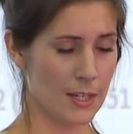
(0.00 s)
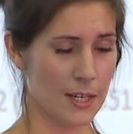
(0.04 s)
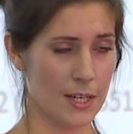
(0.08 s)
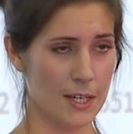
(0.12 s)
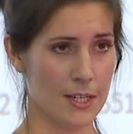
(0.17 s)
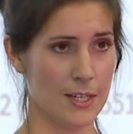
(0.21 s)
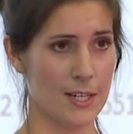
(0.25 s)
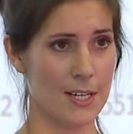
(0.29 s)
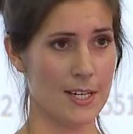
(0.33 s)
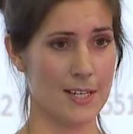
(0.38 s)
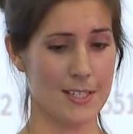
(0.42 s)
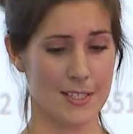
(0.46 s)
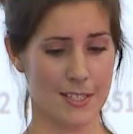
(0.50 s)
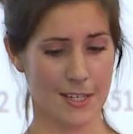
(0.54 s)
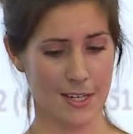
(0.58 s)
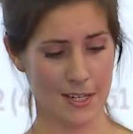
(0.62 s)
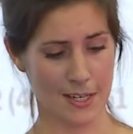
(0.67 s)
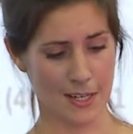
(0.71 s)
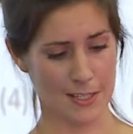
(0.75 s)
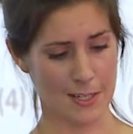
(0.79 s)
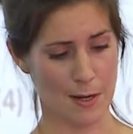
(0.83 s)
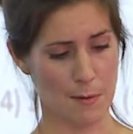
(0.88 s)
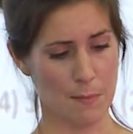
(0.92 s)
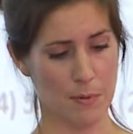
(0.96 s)
And here's an
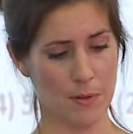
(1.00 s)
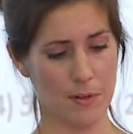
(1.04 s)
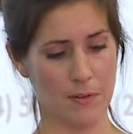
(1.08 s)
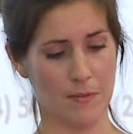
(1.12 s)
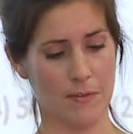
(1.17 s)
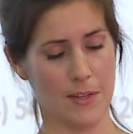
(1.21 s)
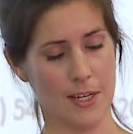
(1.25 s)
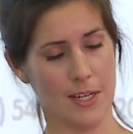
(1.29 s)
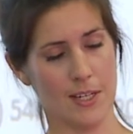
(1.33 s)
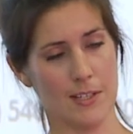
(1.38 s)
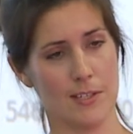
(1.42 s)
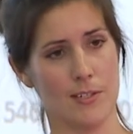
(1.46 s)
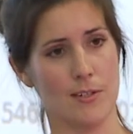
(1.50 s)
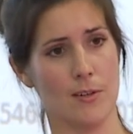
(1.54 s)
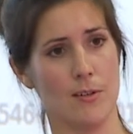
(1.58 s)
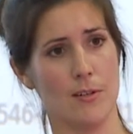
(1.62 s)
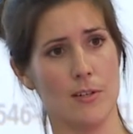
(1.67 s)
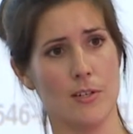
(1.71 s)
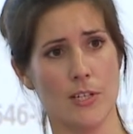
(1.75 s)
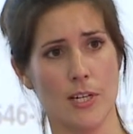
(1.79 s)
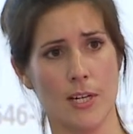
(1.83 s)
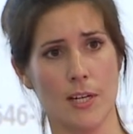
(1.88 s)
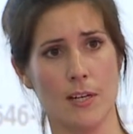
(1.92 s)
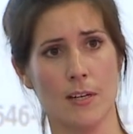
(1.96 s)
example of the
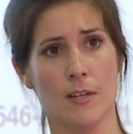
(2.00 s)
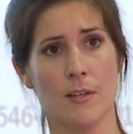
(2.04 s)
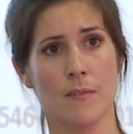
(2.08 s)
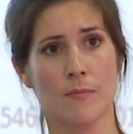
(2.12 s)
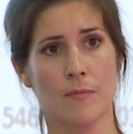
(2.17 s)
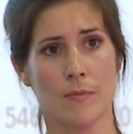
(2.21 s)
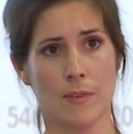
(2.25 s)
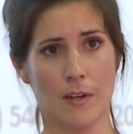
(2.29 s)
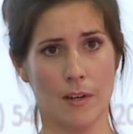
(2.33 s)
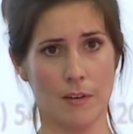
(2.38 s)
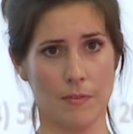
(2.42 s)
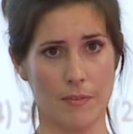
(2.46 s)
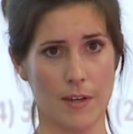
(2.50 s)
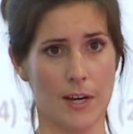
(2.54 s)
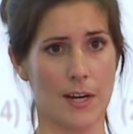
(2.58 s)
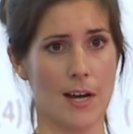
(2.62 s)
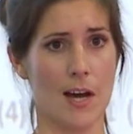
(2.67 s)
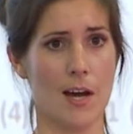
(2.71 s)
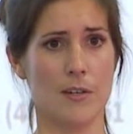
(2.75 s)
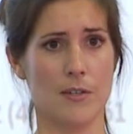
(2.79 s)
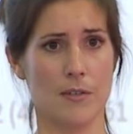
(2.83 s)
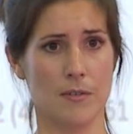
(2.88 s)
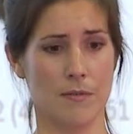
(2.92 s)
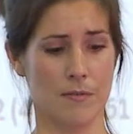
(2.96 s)
histology of that
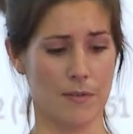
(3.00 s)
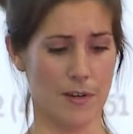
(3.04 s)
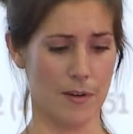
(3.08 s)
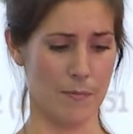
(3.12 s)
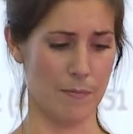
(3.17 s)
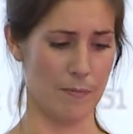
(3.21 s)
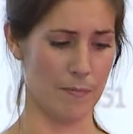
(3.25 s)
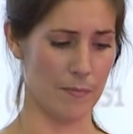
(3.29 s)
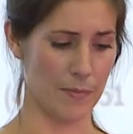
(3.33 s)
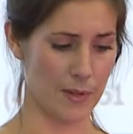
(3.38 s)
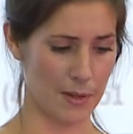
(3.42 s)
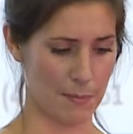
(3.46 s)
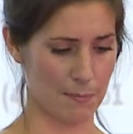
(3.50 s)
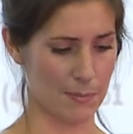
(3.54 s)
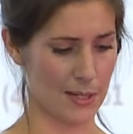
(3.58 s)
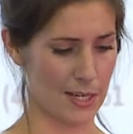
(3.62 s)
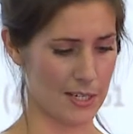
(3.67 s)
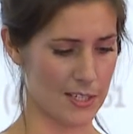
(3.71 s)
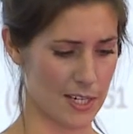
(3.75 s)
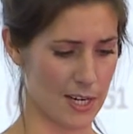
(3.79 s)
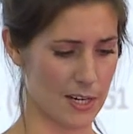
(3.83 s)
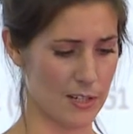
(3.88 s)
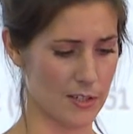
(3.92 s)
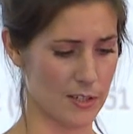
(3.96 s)
kind of
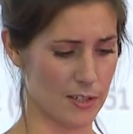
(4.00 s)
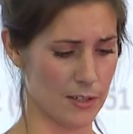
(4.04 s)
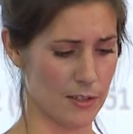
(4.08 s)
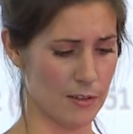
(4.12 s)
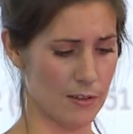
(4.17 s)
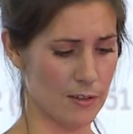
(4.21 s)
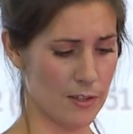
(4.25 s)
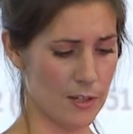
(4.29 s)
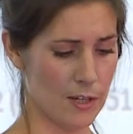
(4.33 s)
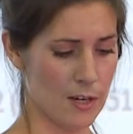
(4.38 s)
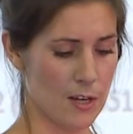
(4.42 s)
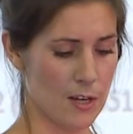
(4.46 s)
implantation.